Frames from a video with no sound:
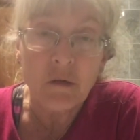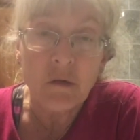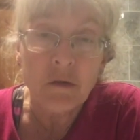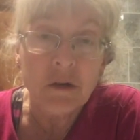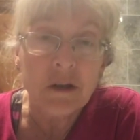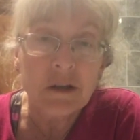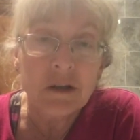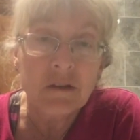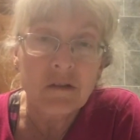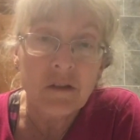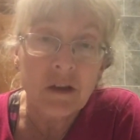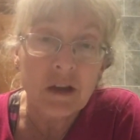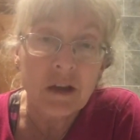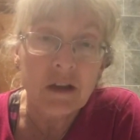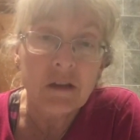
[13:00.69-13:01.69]
All I can
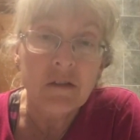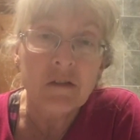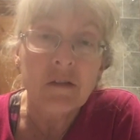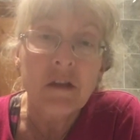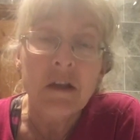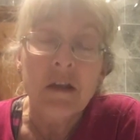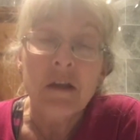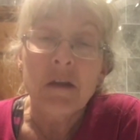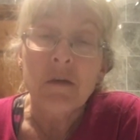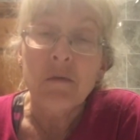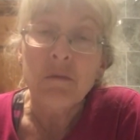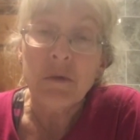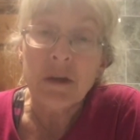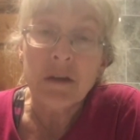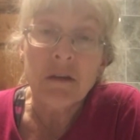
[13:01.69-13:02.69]
say is,
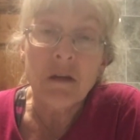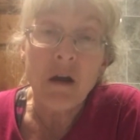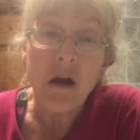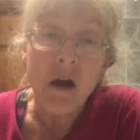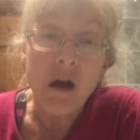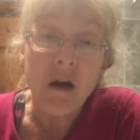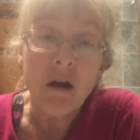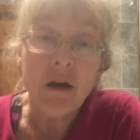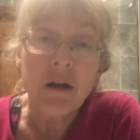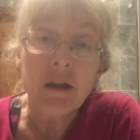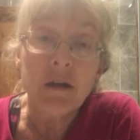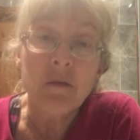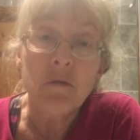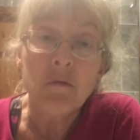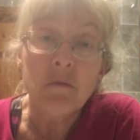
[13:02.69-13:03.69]
when
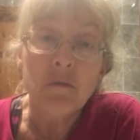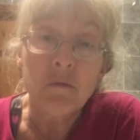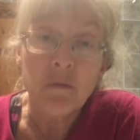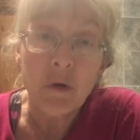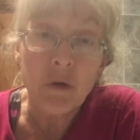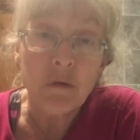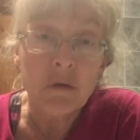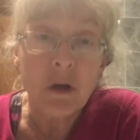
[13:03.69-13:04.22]
I woke